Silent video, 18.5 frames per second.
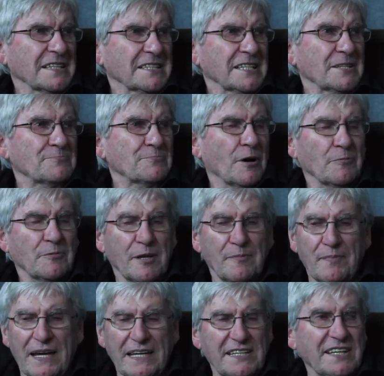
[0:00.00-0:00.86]
things. He's
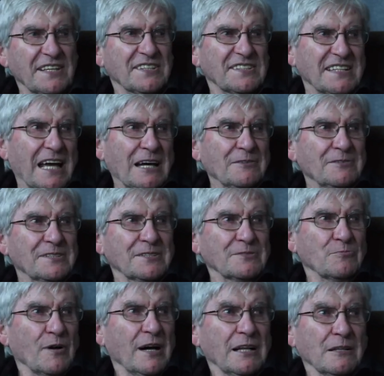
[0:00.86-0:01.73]
probably making sounds
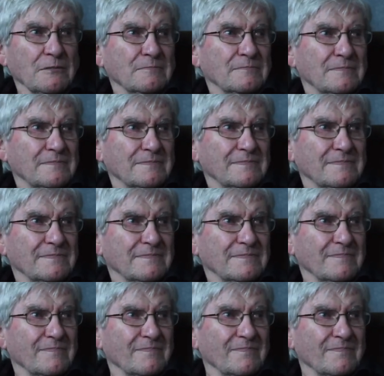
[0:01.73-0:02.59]
as well.
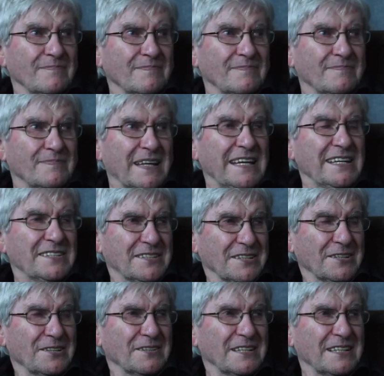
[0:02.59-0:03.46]
Mm-hmm. He's
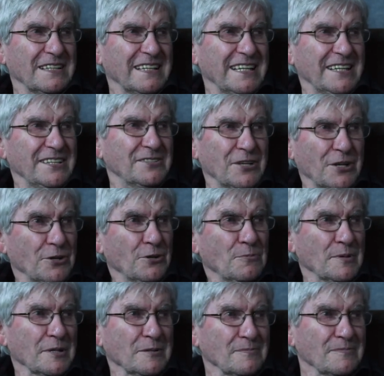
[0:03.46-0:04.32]
a he's
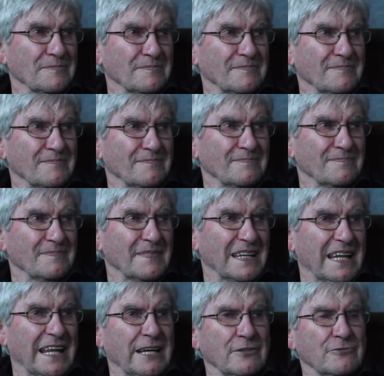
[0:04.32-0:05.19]
human.
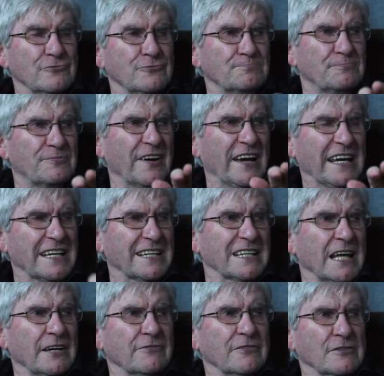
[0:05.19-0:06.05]
They're very
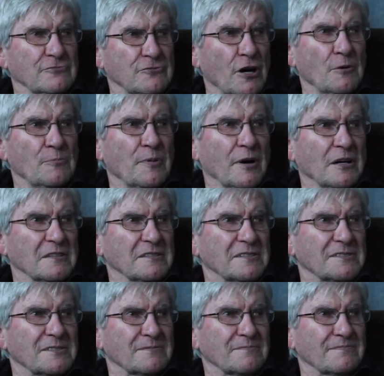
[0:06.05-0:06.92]
clever
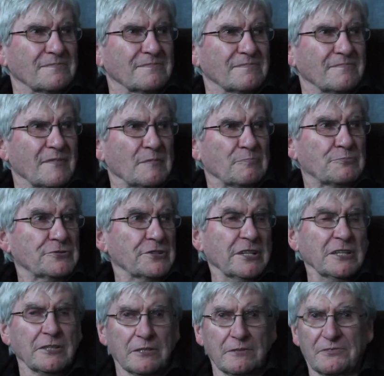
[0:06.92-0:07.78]
robots,
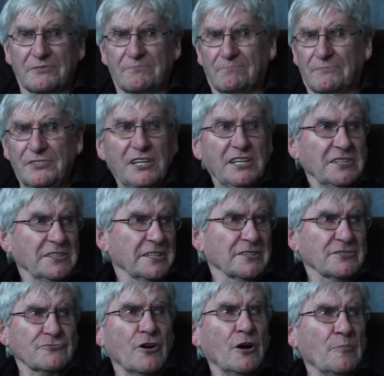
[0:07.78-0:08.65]
brilliant,
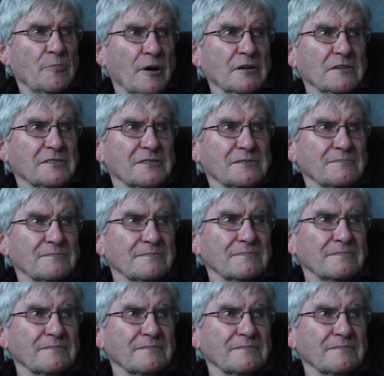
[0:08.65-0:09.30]
genius robots.